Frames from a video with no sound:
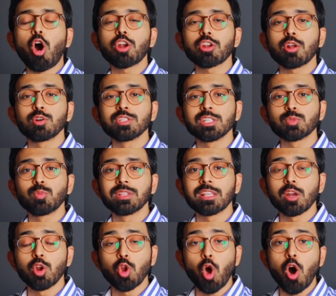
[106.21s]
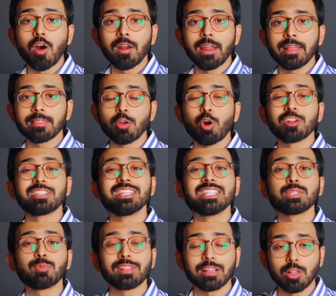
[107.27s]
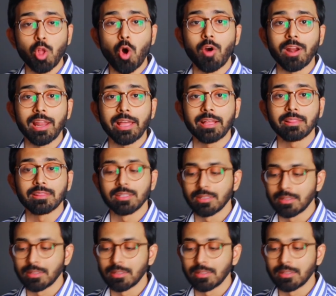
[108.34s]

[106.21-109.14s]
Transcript: or trousers with a long length or jeans with long length